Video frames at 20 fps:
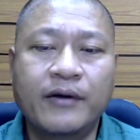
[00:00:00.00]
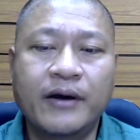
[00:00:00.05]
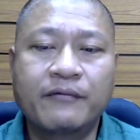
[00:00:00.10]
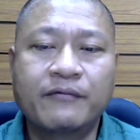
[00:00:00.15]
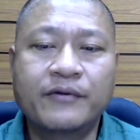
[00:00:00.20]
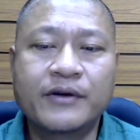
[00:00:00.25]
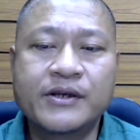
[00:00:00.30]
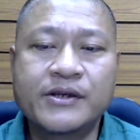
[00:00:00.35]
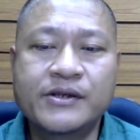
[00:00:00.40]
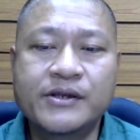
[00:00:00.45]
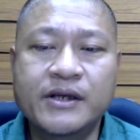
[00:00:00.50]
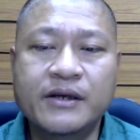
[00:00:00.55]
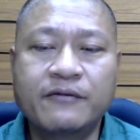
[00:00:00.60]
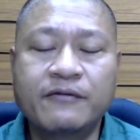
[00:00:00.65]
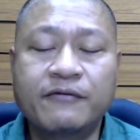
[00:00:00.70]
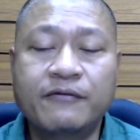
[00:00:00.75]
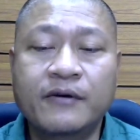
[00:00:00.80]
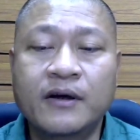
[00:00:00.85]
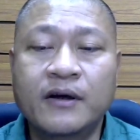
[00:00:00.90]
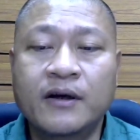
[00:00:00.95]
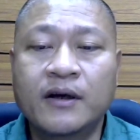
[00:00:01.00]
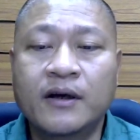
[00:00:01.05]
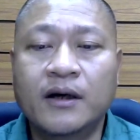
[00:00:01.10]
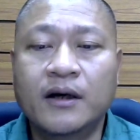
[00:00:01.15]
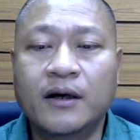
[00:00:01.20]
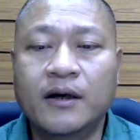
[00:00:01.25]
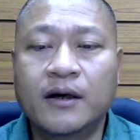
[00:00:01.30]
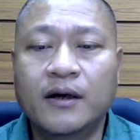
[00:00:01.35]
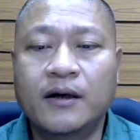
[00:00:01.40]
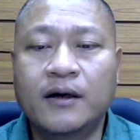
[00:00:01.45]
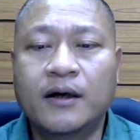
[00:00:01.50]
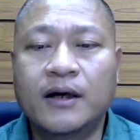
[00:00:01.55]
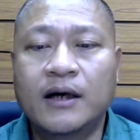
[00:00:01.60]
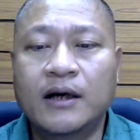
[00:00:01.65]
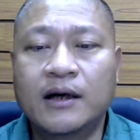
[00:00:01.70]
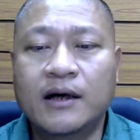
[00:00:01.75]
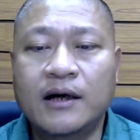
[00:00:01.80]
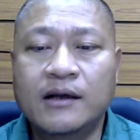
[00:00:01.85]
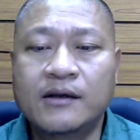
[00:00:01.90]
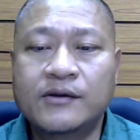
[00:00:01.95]
have received,
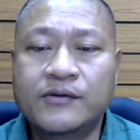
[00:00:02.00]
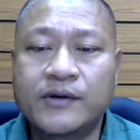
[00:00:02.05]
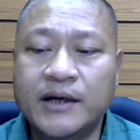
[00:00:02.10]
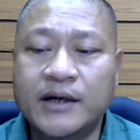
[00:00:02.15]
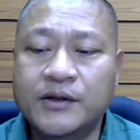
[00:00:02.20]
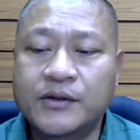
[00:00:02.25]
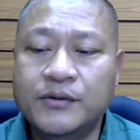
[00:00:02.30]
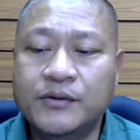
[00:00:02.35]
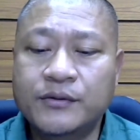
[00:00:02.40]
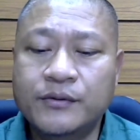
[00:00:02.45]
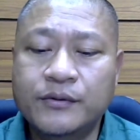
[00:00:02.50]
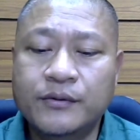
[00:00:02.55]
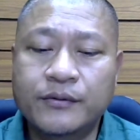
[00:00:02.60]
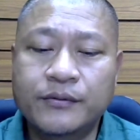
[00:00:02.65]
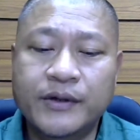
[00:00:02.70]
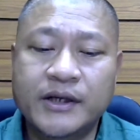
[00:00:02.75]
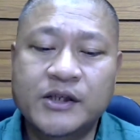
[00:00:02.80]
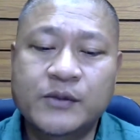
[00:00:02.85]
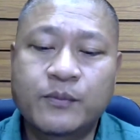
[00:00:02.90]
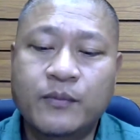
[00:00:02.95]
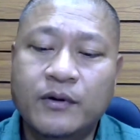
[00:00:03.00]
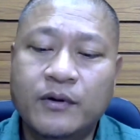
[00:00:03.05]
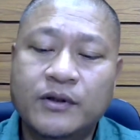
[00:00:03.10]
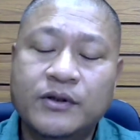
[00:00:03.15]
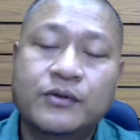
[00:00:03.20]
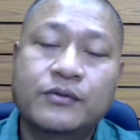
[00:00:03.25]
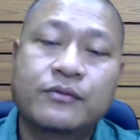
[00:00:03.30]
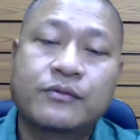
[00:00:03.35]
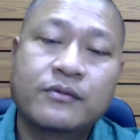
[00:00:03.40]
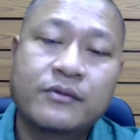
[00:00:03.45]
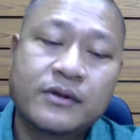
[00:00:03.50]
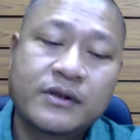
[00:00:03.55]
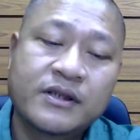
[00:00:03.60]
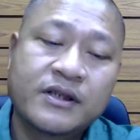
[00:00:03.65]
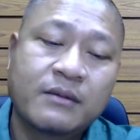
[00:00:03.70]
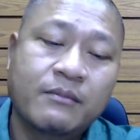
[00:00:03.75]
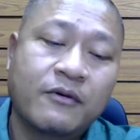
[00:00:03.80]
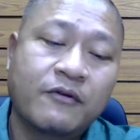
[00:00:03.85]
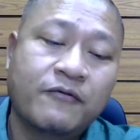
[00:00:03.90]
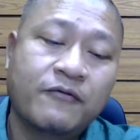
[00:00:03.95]
I'll try to respond to
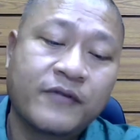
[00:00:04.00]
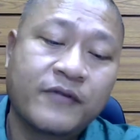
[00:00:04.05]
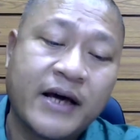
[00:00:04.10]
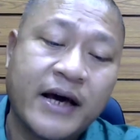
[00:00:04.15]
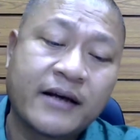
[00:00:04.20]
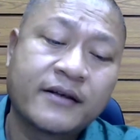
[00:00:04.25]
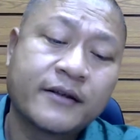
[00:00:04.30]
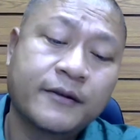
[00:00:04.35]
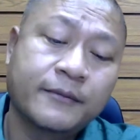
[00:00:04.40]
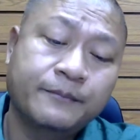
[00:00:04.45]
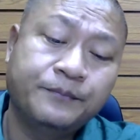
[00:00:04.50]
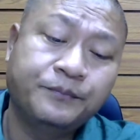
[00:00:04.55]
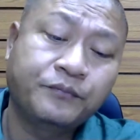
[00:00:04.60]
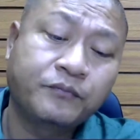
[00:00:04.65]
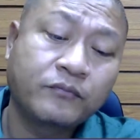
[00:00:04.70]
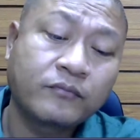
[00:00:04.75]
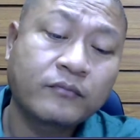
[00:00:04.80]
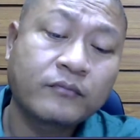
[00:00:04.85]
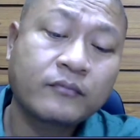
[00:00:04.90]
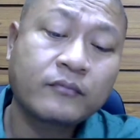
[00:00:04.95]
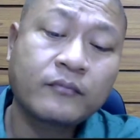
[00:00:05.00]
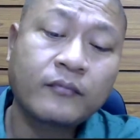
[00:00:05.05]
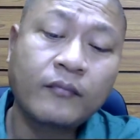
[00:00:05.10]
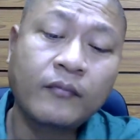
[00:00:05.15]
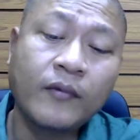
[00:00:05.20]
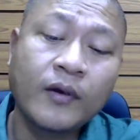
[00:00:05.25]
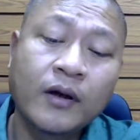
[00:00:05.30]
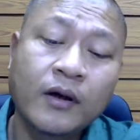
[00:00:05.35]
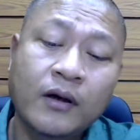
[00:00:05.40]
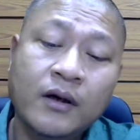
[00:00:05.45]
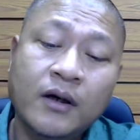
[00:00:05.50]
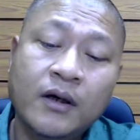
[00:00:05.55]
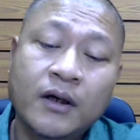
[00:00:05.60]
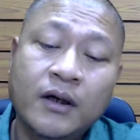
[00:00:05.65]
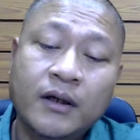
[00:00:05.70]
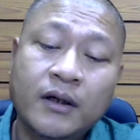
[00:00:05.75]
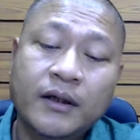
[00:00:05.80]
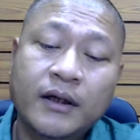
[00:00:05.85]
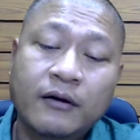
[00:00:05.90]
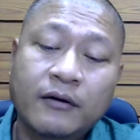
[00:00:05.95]
some of that.
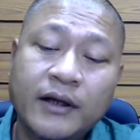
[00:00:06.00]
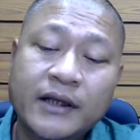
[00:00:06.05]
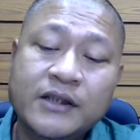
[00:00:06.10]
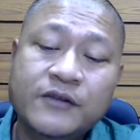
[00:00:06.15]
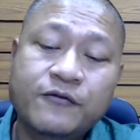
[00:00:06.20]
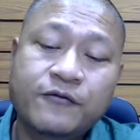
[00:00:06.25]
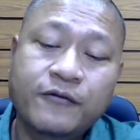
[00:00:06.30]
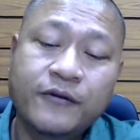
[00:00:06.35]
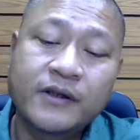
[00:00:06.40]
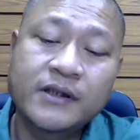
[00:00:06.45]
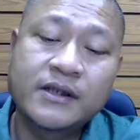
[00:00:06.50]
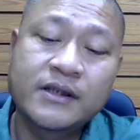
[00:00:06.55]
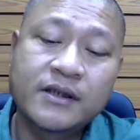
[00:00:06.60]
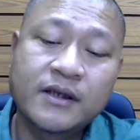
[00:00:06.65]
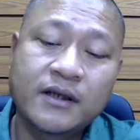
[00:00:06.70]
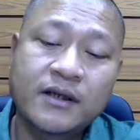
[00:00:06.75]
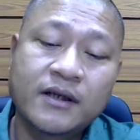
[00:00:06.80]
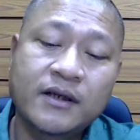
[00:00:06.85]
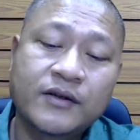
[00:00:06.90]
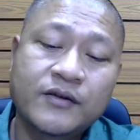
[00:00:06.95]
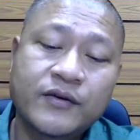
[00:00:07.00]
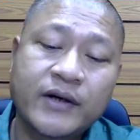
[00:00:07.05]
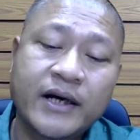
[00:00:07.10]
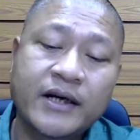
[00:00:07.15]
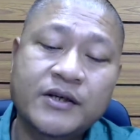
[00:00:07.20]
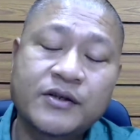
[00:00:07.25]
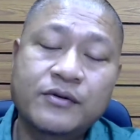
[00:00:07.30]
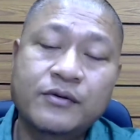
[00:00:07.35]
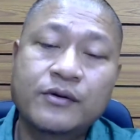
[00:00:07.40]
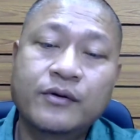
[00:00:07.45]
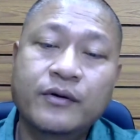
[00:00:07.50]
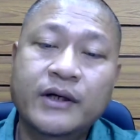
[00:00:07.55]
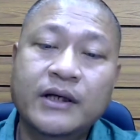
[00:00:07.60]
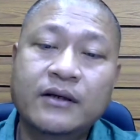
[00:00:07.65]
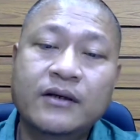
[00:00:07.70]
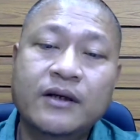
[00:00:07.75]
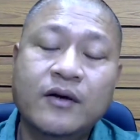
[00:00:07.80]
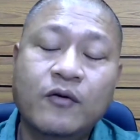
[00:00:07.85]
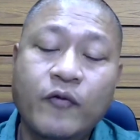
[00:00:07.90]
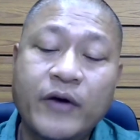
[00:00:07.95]
Now let's first try to look
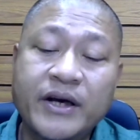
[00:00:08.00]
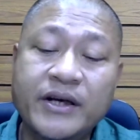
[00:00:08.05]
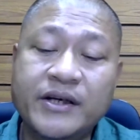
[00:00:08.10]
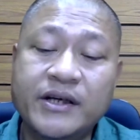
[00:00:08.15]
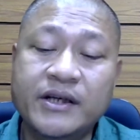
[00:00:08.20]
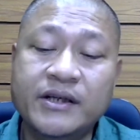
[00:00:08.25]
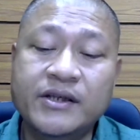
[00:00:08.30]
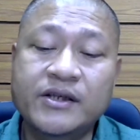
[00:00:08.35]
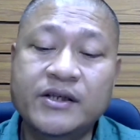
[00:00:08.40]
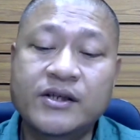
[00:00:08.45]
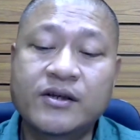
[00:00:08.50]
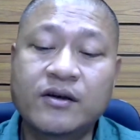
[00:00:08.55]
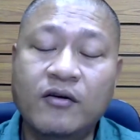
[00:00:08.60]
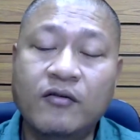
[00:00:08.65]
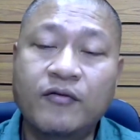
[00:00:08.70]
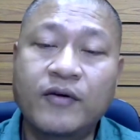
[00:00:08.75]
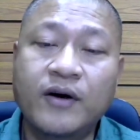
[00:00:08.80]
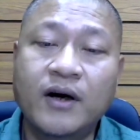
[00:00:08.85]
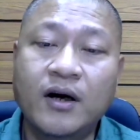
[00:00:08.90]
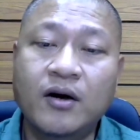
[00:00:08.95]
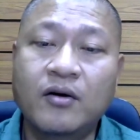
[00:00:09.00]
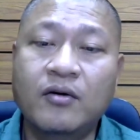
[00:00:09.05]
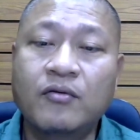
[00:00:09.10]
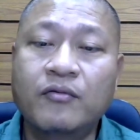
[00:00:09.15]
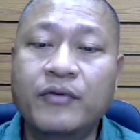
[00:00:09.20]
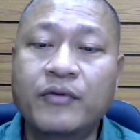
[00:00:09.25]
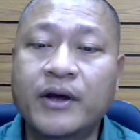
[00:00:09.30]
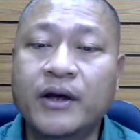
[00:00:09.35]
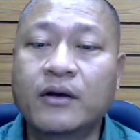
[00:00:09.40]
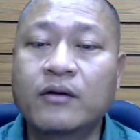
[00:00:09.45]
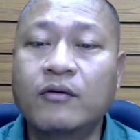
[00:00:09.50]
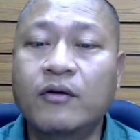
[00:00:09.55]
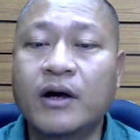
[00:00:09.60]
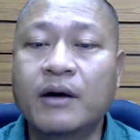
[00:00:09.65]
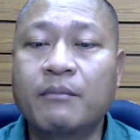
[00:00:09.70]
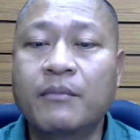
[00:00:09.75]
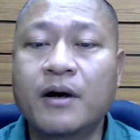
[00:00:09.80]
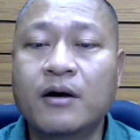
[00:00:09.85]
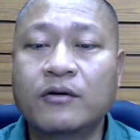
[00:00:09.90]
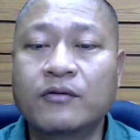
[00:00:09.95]
into the weightage of how we go
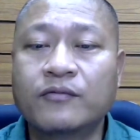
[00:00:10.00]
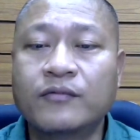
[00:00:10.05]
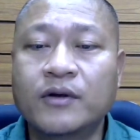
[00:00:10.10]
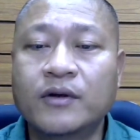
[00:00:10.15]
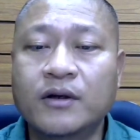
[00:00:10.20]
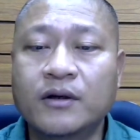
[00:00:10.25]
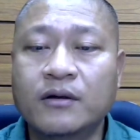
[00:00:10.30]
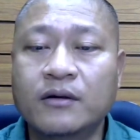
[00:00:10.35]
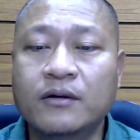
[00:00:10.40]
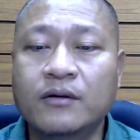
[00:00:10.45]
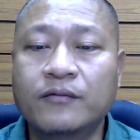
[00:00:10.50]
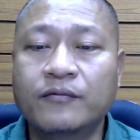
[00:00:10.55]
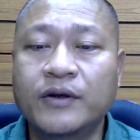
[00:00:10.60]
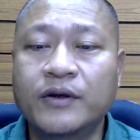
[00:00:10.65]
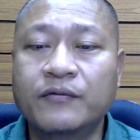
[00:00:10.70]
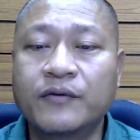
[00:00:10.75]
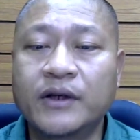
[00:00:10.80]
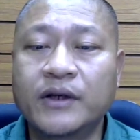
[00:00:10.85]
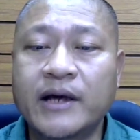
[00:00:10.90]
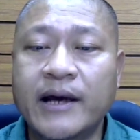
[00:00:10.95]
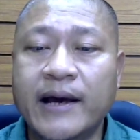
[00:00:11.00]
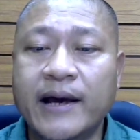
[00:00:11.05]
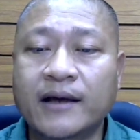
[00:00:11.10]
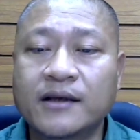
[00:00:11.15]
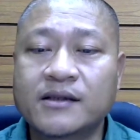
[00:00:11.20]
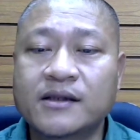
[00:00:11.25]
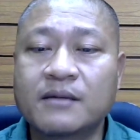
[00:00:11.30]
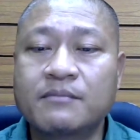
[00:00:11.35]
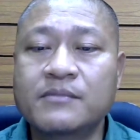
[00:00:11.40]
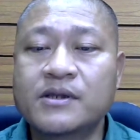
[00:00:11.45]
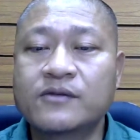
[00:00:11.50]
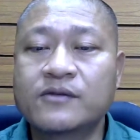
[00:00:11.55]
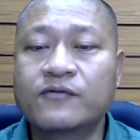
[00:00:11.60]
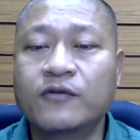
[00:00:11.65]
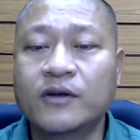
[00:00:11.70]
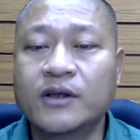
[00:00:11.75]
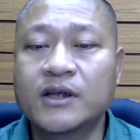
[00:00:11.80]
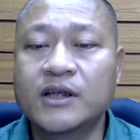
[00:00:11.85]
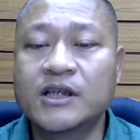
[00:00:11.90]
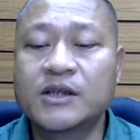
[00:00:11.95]
about with the
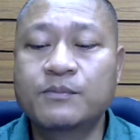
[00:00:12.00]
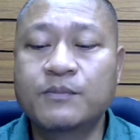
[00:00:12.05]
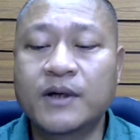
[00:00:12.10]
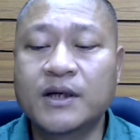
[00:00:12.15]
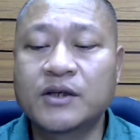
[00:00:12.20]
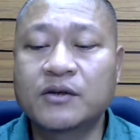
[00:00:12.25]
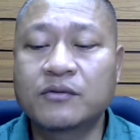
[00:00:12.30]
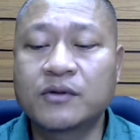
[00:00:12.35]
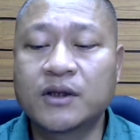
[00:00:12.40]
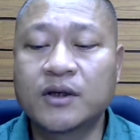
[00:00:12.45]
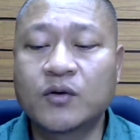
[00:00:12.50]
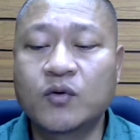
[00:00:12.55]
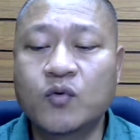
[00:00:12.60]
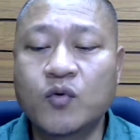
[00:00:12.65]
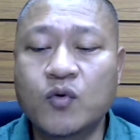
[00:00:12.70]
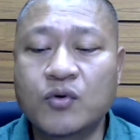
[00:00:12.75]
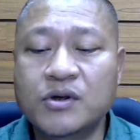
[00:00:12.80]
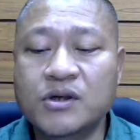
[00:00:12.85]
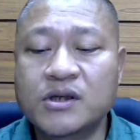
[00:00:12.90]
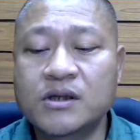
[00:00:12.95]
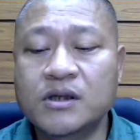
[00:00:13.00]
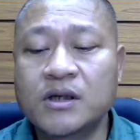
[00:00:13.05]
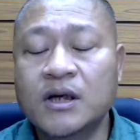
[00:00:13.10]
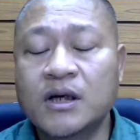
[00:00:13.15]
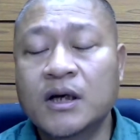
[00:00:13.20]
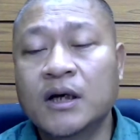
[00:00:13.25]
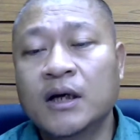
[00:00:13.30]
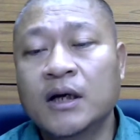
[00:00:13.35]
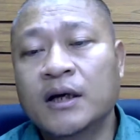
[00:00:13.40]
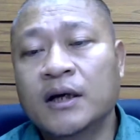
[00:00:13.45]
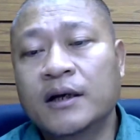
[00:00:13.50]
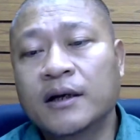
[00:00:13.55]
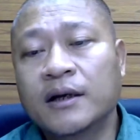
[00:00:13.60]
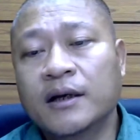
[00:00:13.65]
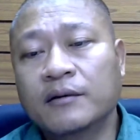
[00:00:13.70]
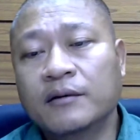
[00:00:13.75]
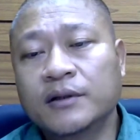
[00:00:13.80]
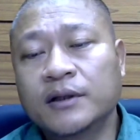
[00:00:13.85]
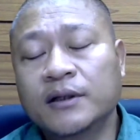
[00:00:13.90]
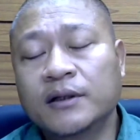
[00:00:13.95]
exams for this particular course.
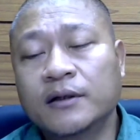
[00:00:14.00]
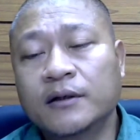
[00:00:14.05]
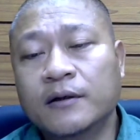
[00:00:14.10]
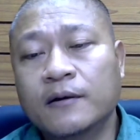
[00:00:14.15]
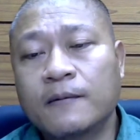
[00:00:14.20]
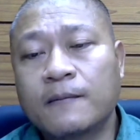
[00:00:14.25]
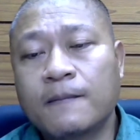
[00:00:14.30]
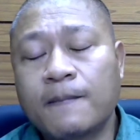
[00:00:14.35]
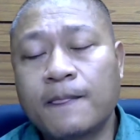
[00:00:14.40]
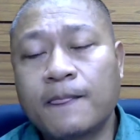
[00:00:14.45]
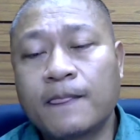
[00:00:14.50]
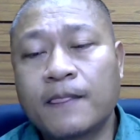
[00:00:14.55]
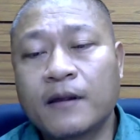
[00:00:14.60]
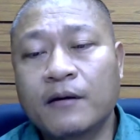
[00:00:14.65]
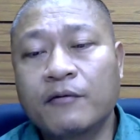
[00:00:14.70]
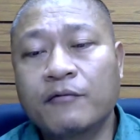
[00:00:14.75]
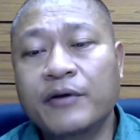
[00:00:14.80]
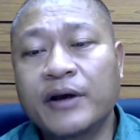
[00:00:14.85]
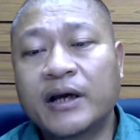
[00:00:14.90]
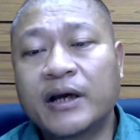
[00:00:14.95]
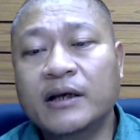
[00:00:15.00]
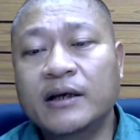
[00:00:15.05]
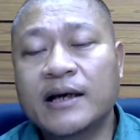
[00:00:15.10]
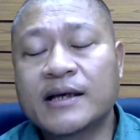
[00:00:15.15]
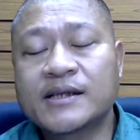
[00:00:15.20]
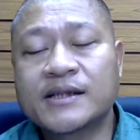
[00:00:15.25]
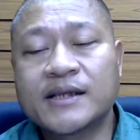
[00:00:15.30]
Now the weekly